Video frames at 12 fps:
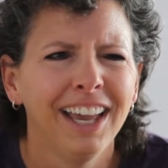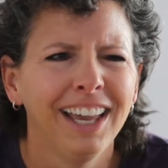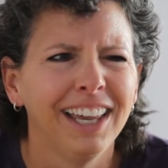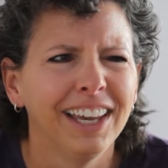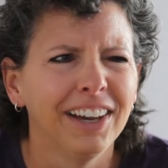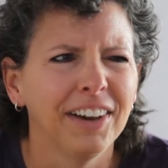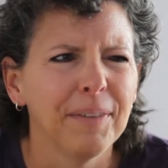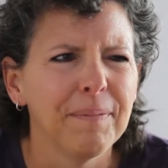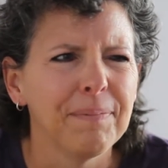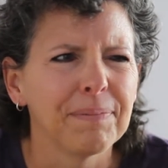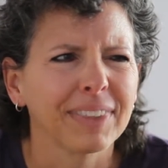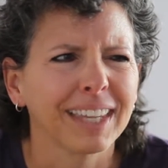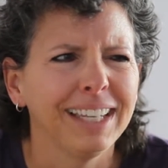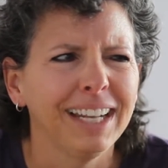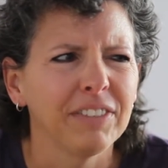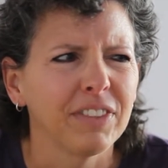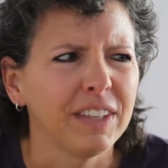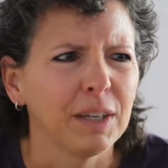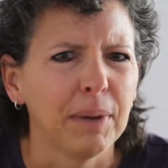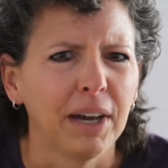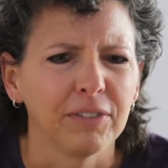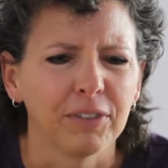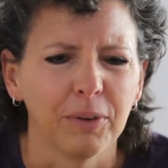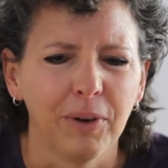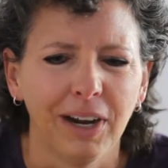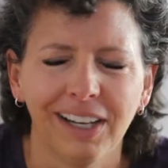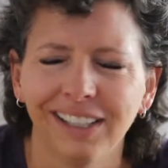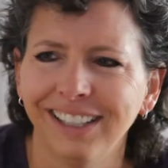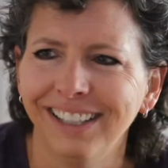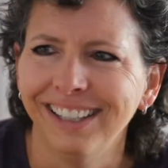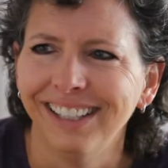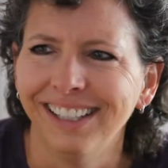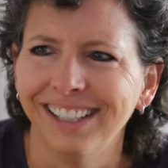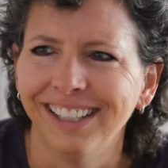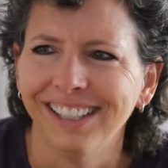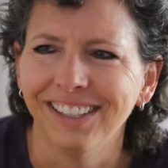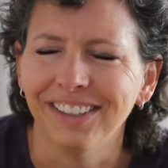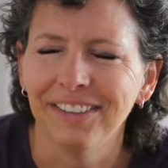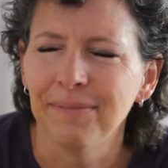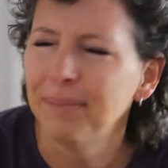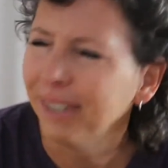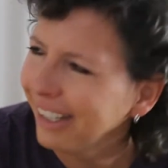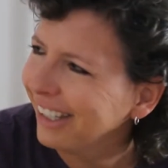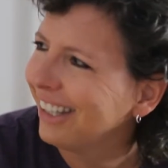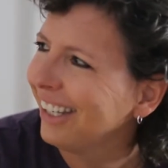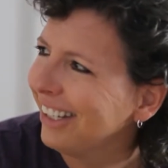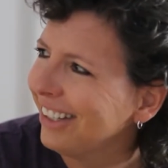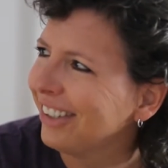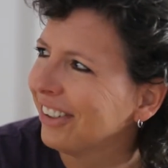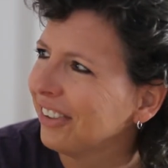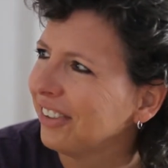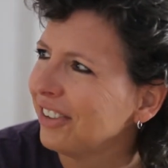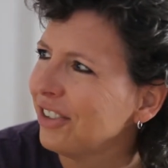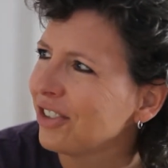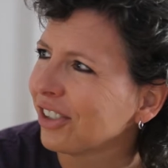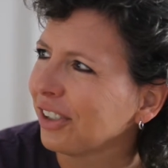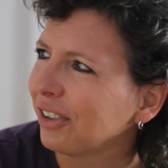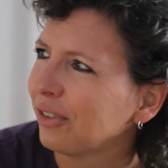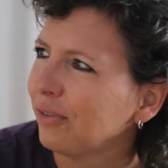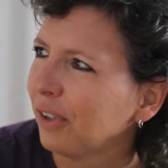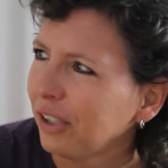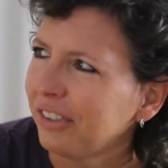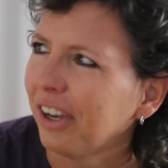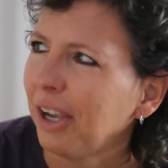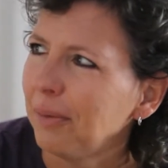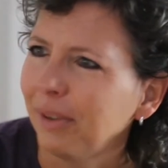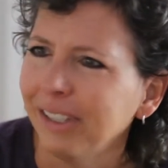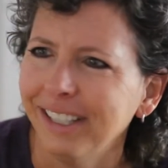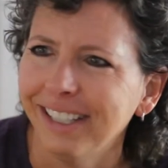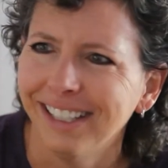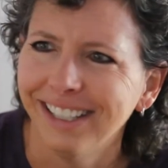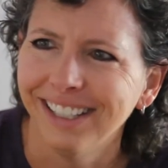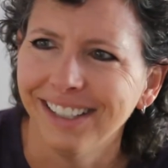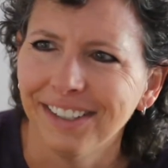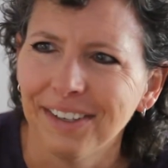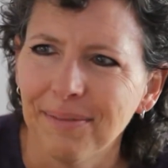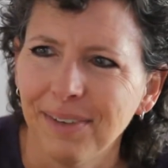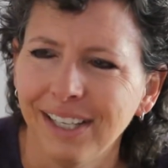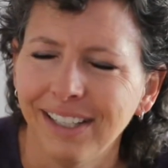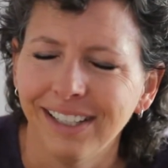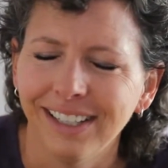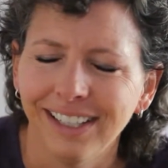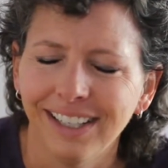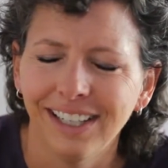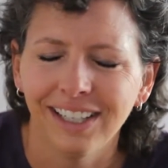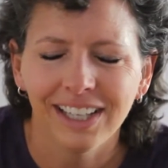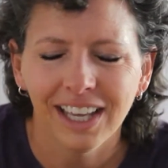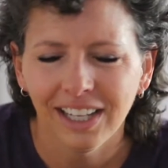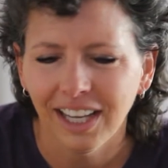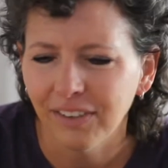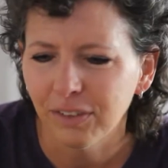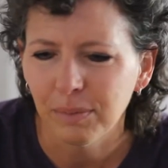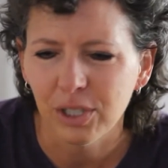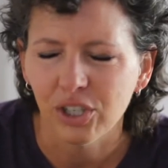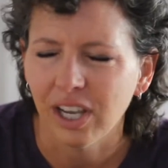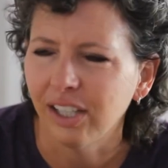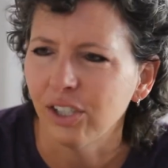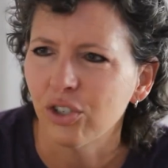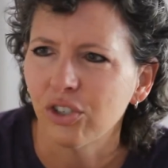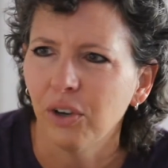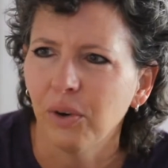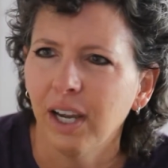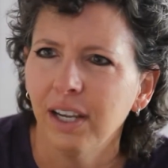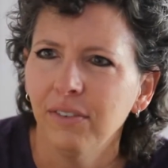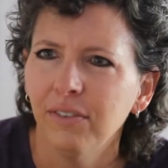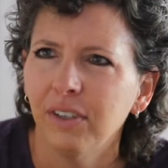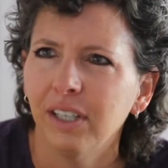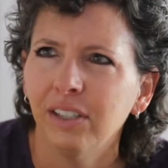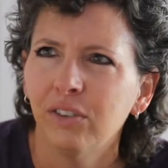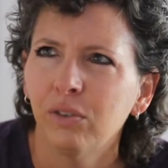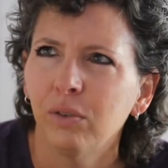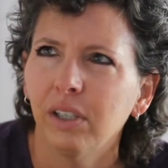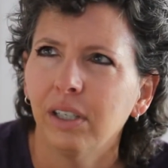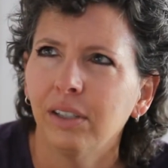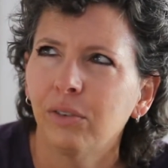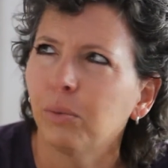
And I have to think about it for a while. But they're usually very timely, and again, I have to be challenged. So it's